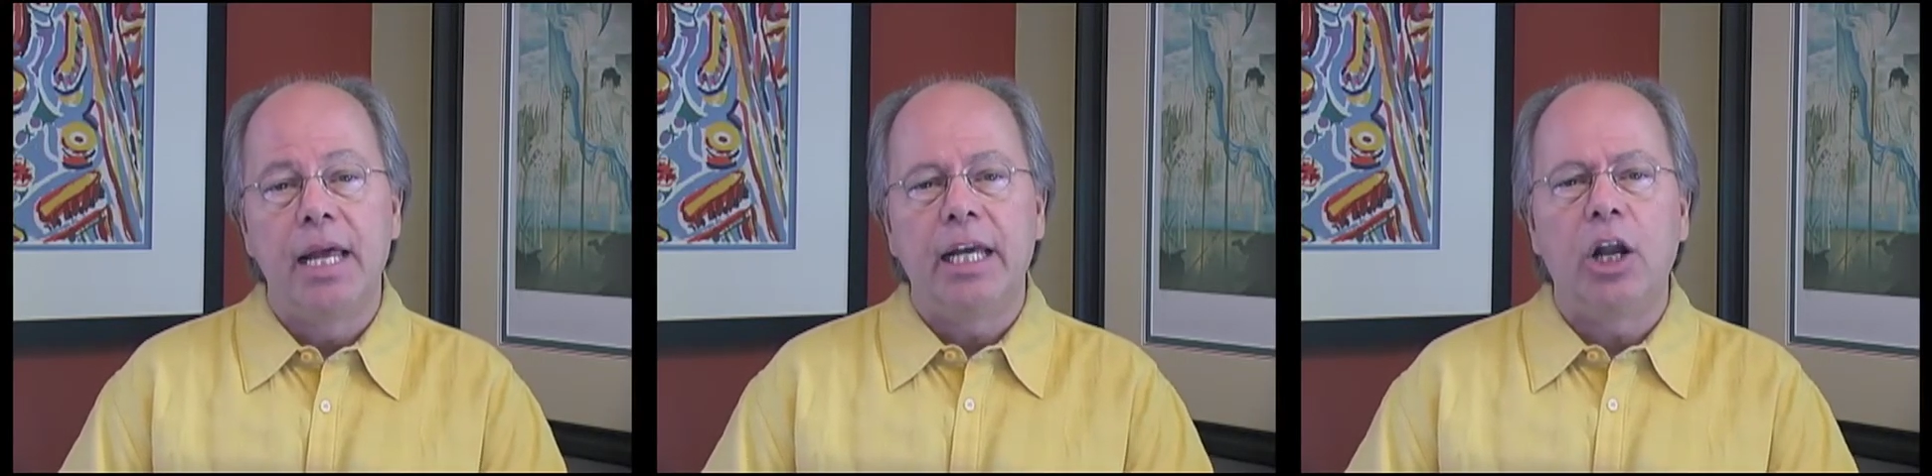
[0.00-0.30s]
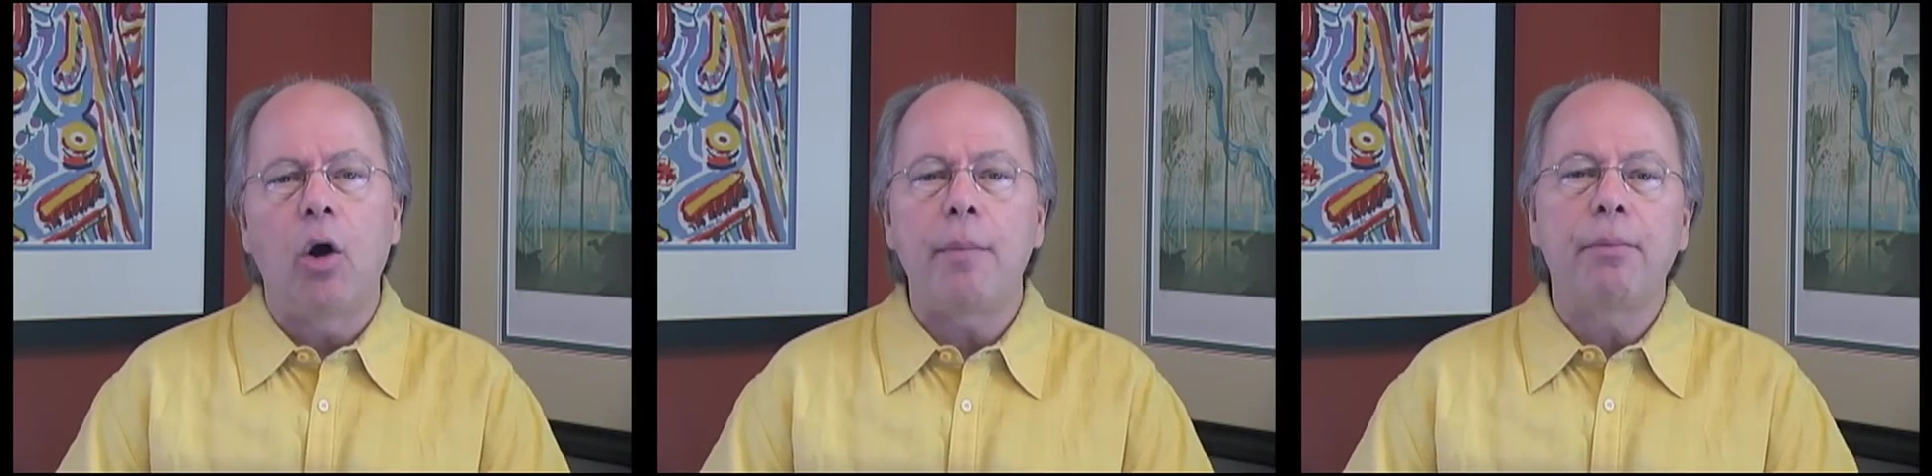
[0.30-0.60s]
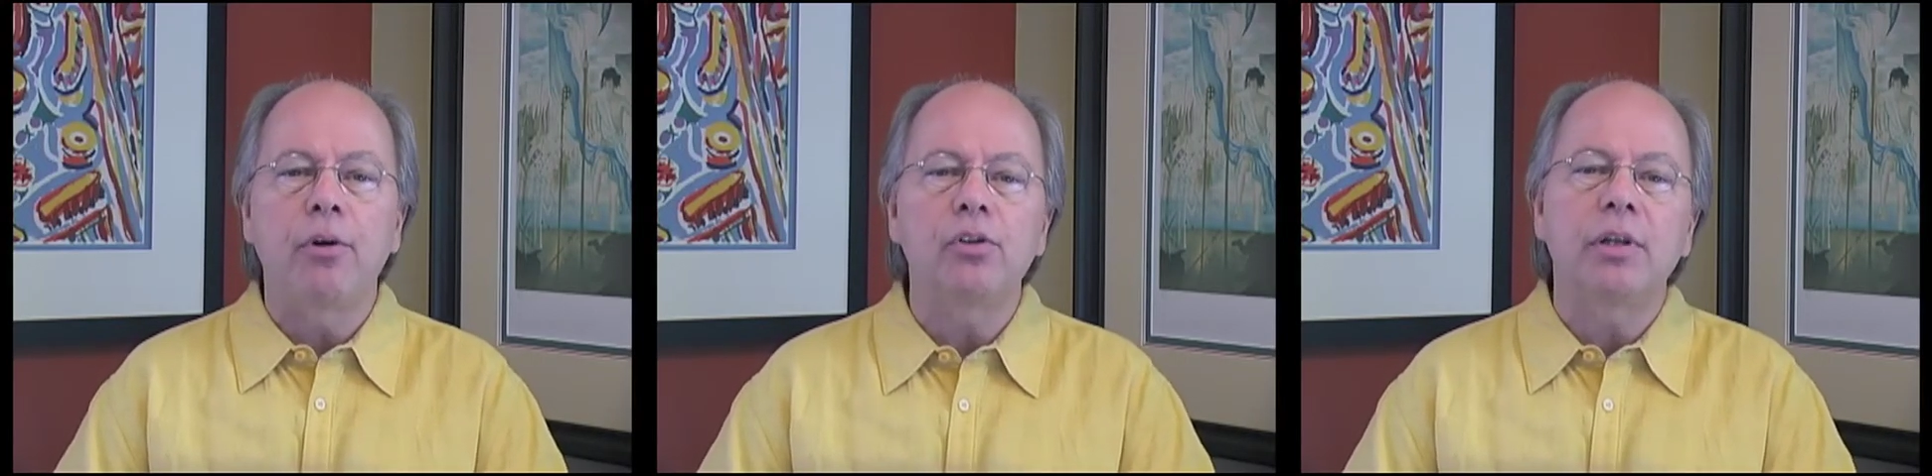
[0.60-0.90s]
You know, I
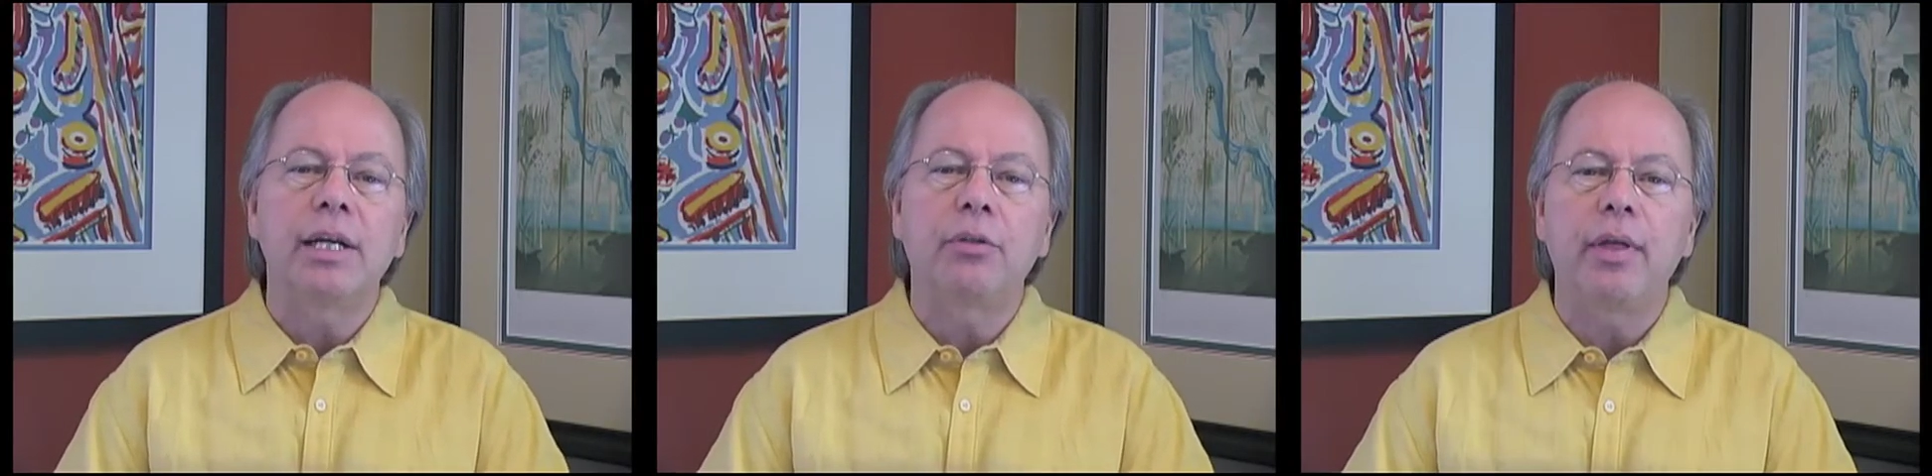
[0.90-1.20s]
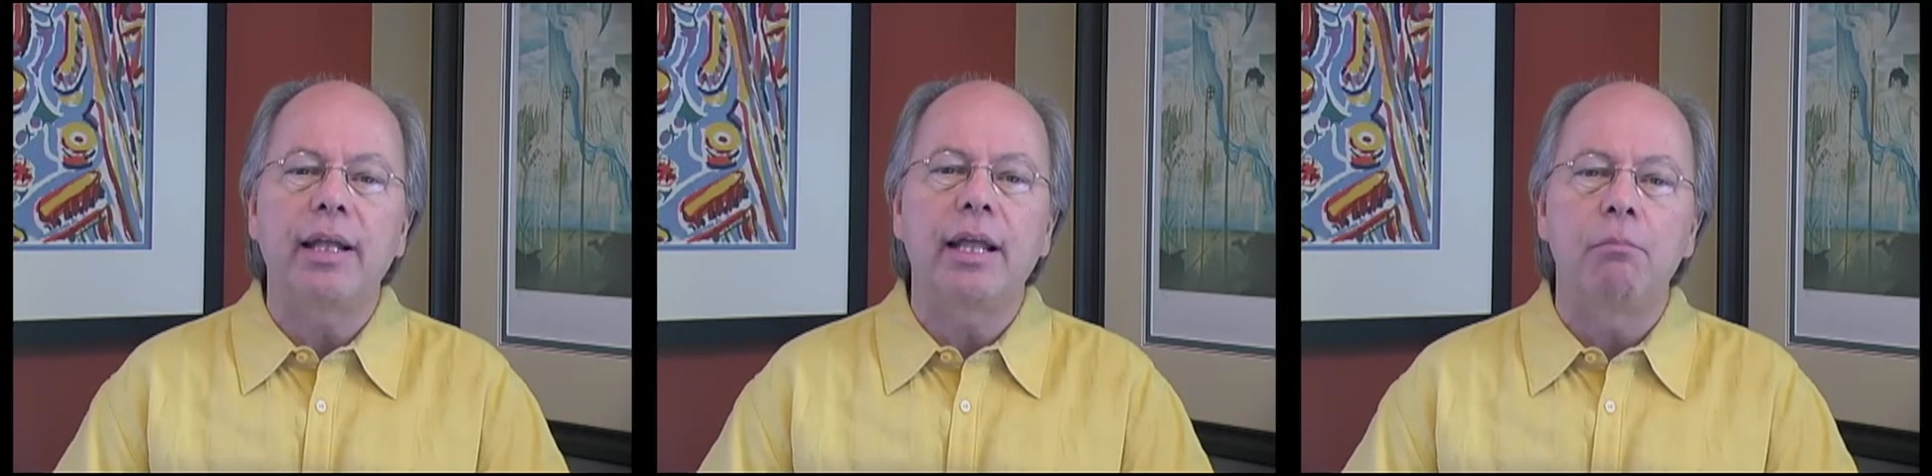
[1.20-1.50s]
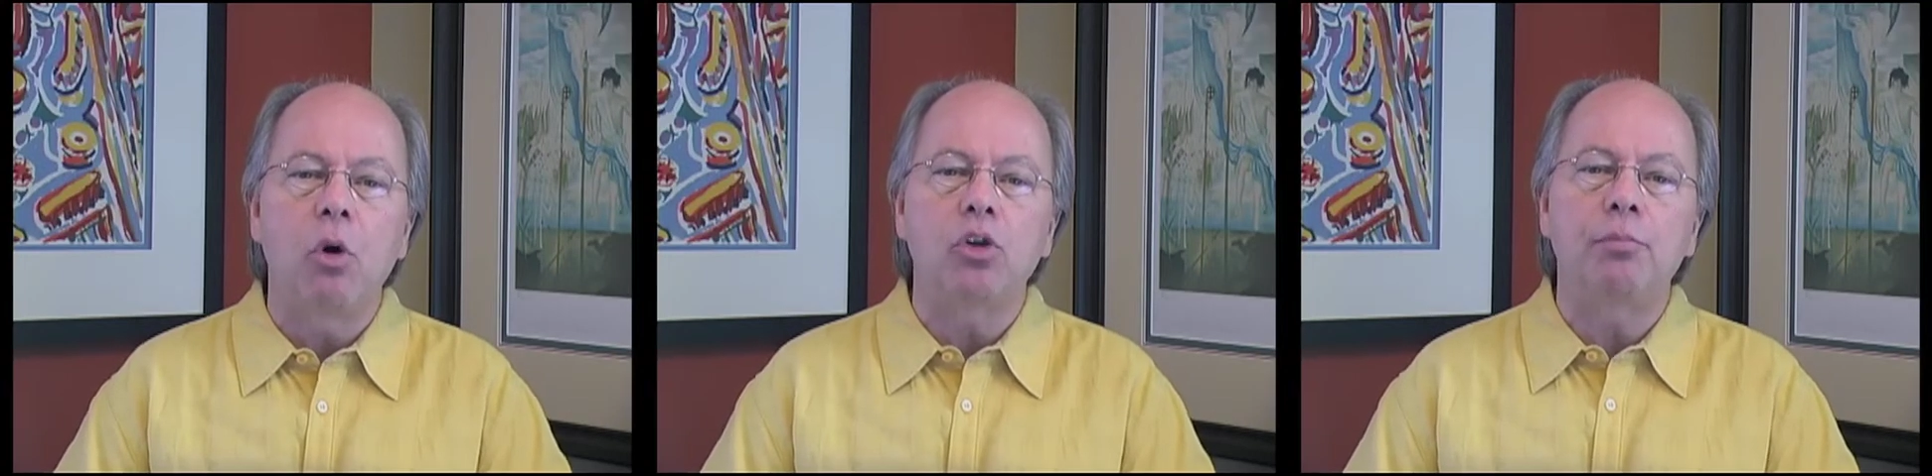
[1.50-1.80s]
personally think that
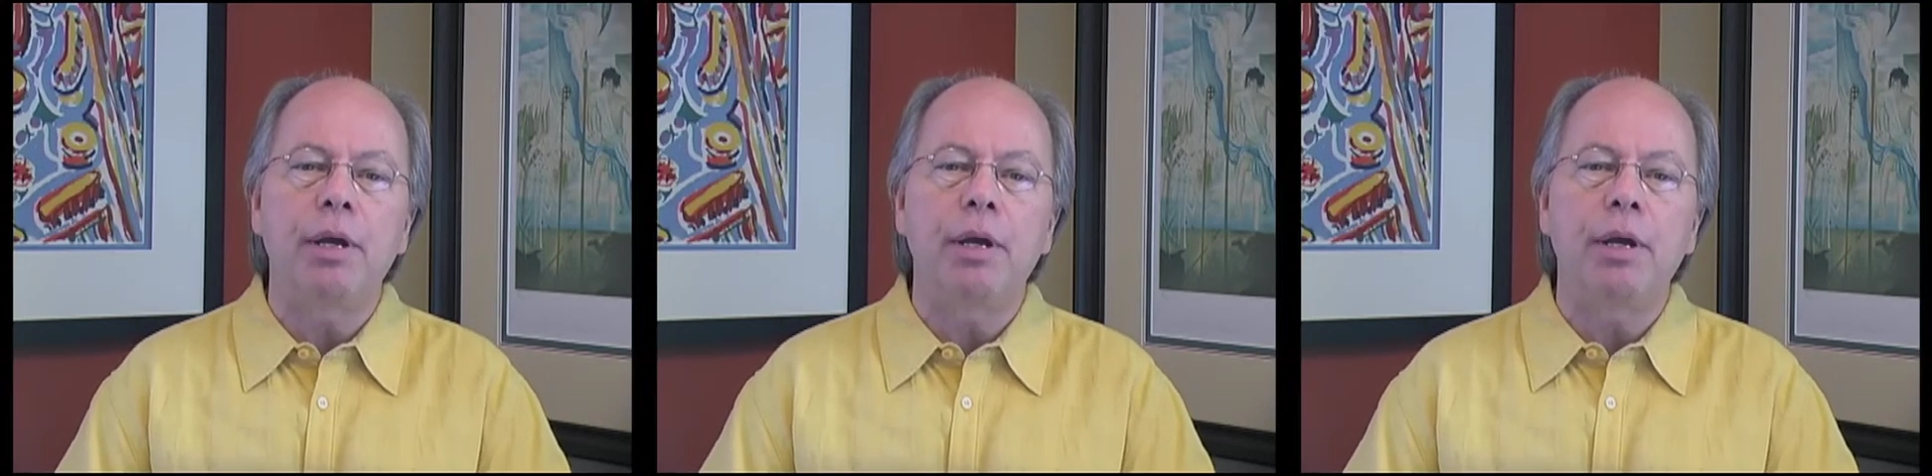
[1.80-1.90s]
most